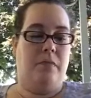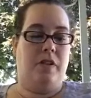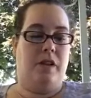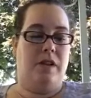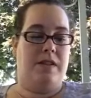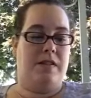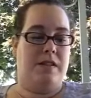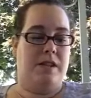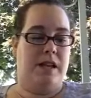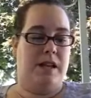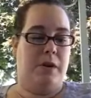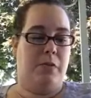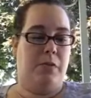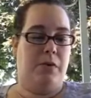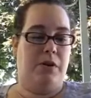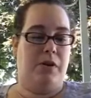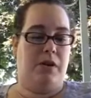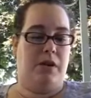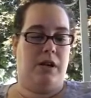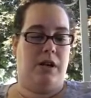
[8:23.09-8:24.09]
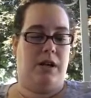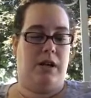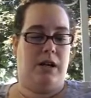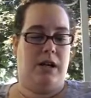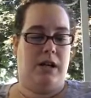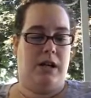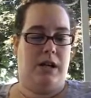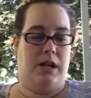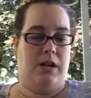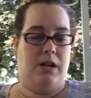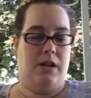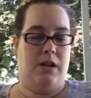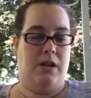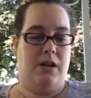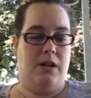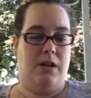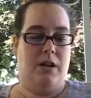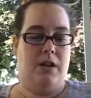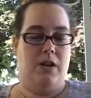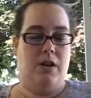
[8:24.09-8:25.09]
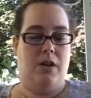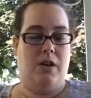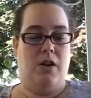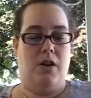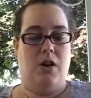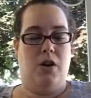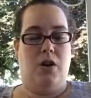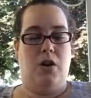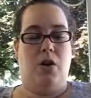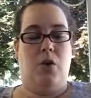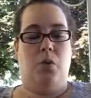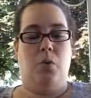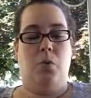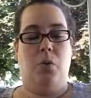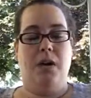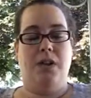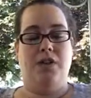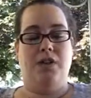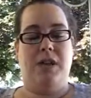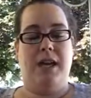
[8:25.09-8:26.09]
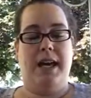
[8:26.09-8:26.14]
Let's see, number 9. Which